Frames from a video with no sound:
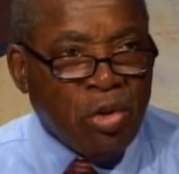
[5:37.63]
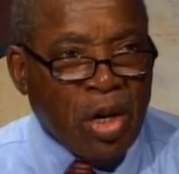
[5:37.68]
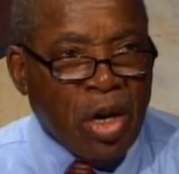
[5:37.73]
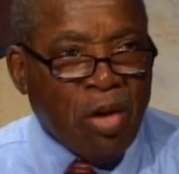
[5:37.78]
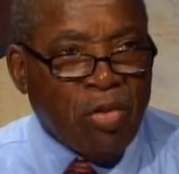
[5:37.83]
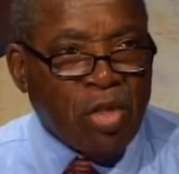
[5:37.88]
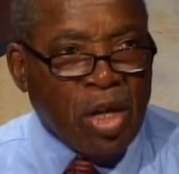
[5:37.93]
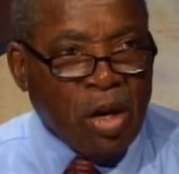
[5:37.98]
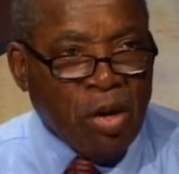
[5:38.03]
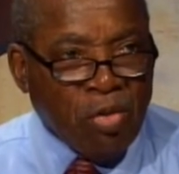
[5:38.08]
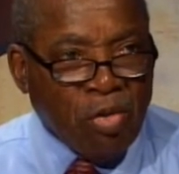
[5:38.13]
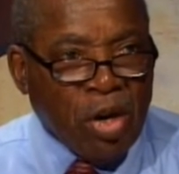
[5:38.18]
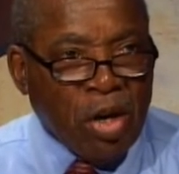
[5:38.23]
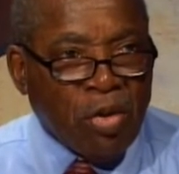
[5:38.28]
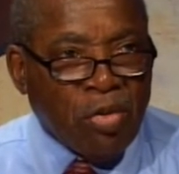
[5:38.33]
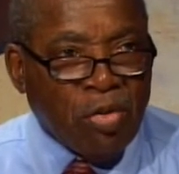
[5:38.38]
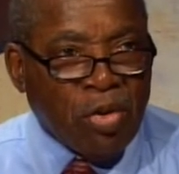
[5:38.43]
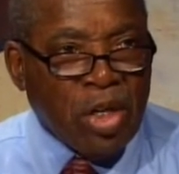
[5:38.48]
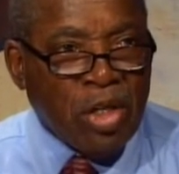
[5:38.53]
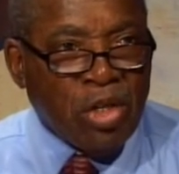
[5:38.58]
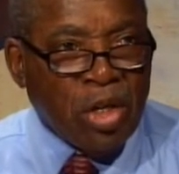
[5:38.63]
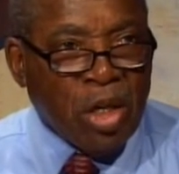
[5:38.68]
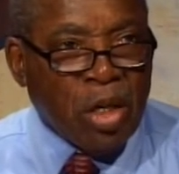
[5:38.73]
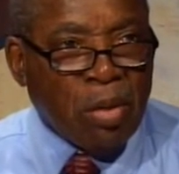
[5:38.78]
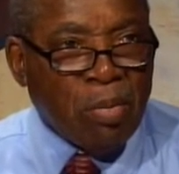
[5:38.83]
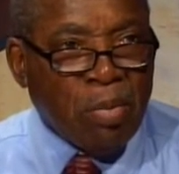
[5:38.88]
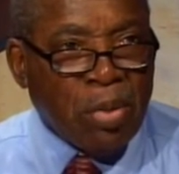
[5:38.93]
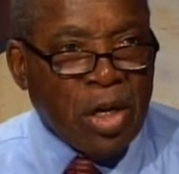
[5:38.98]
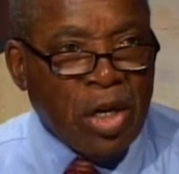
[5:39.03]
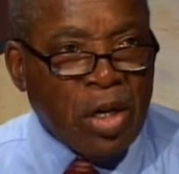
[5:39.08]
And I think recreation
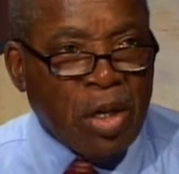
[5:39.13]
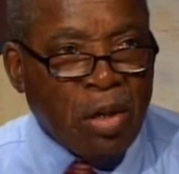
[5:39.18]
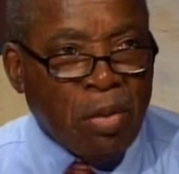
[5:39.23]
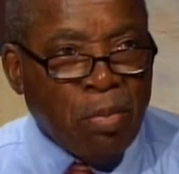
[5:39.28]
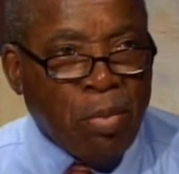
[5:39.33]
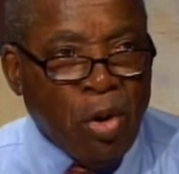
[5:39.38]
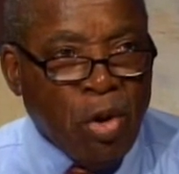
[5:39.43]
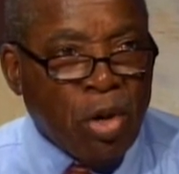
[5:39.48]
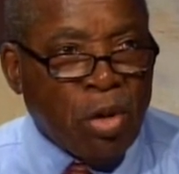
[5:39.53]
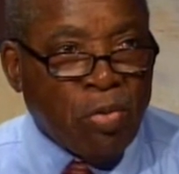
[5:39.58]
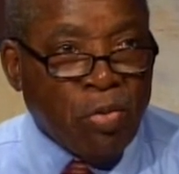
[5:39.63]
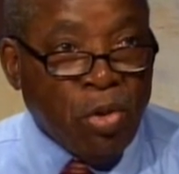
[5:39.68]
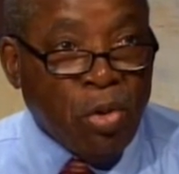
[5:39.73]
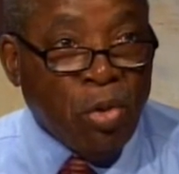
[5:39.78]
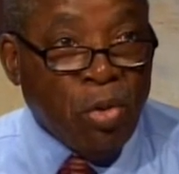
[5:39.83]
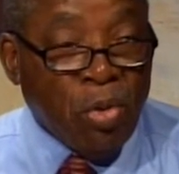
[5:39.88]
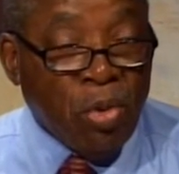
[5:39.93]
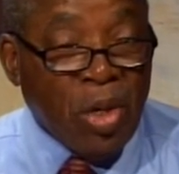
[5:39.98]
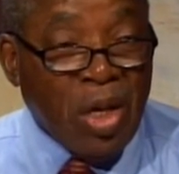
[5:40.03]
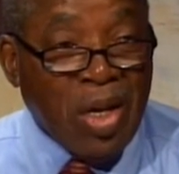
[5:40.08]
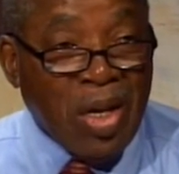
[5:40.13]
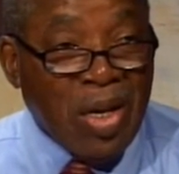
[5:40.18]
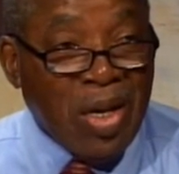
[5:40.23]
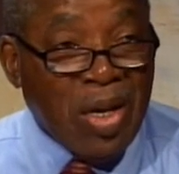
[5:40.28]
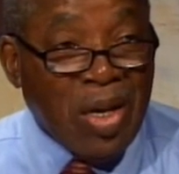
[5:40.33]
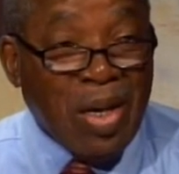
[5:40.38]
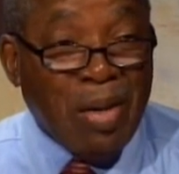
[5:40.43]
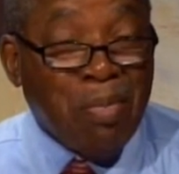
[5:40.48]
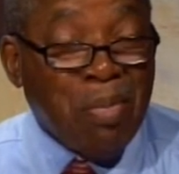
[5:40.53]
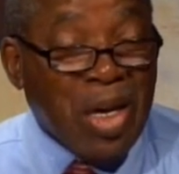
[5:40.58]
can play an important role
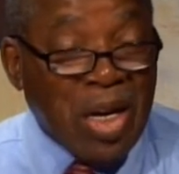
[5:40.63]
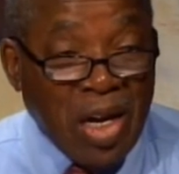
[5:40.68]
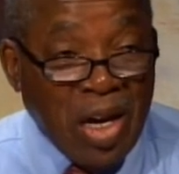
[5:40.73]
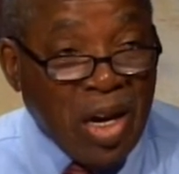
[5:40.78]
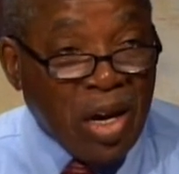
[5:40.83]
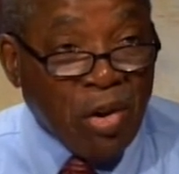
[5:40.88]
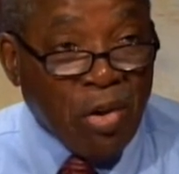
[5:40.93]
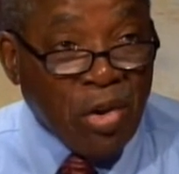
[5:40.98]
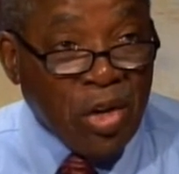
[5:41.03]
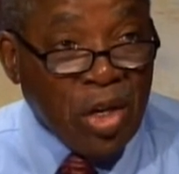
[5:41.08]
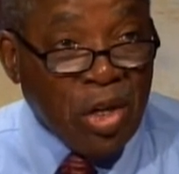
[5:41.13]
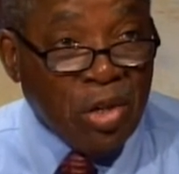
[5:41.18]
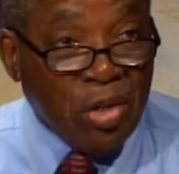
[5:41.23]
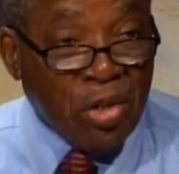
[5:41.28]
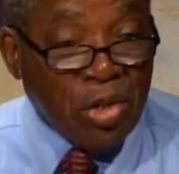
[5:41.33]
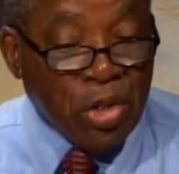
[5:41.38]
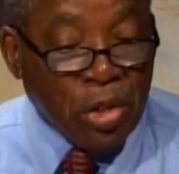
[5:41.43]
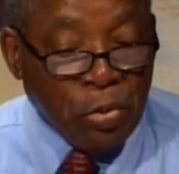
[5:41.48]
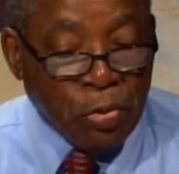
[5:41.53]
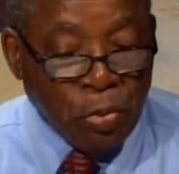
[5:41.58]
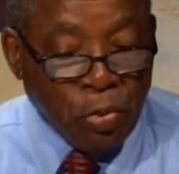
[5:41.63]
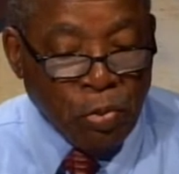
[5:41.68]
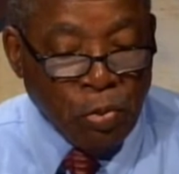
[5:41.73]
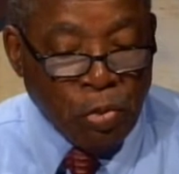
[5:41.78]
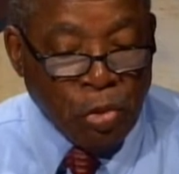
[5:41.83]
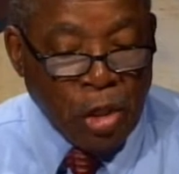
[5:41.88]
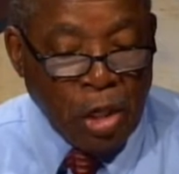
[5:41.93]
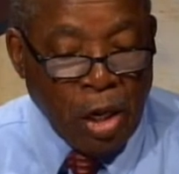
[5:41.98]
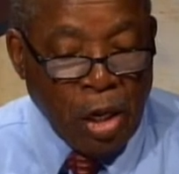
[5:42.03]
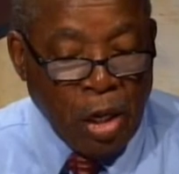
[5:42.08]
in many areas
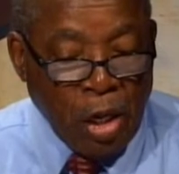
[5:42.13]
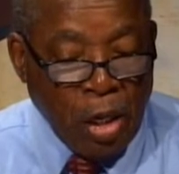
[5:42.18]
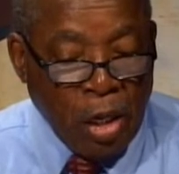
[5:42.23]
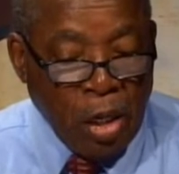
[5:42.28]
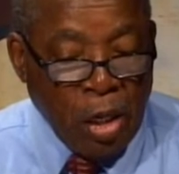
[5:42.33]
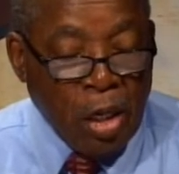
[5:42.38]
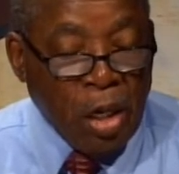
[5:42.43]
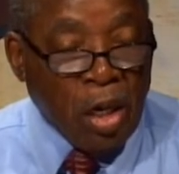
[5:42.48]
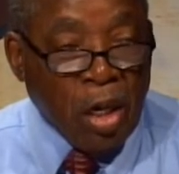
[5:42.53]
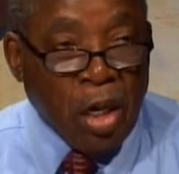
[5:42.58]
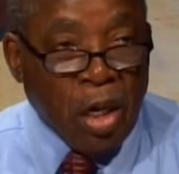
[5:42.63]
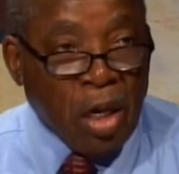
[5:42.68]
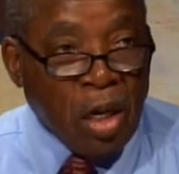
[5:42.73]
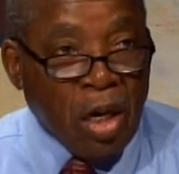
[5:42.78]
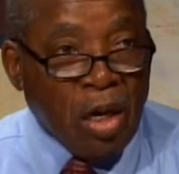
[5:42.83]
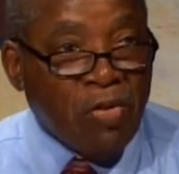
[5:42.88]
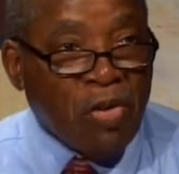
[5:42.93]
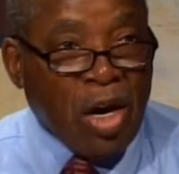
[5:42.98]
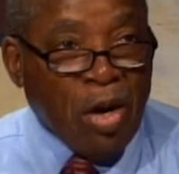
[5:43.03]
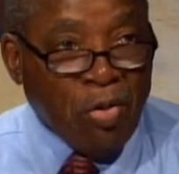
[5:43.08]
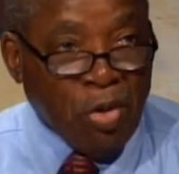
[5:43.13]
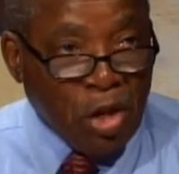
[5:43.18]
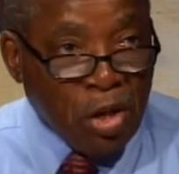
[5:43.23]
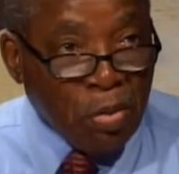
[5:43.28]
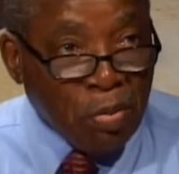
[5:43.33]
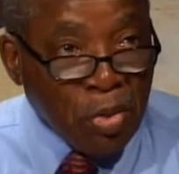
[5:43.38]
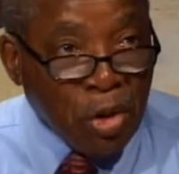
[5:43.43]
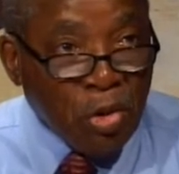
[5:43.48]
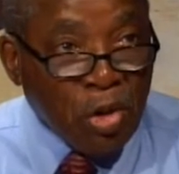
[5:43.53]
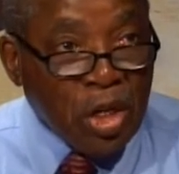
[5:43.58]
of our
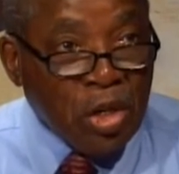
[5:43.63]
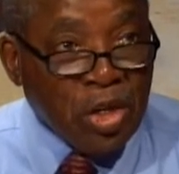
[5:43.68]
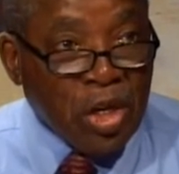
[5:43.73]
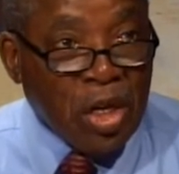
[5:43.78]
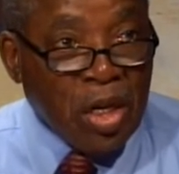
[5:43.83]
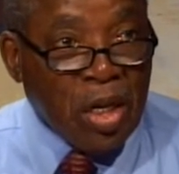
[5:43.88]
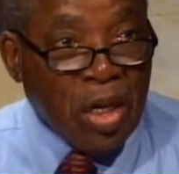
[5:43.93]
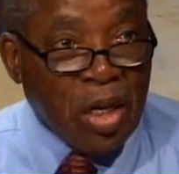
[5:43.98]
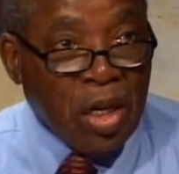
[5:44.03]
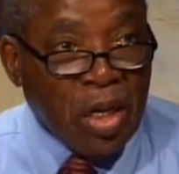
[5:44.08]
community.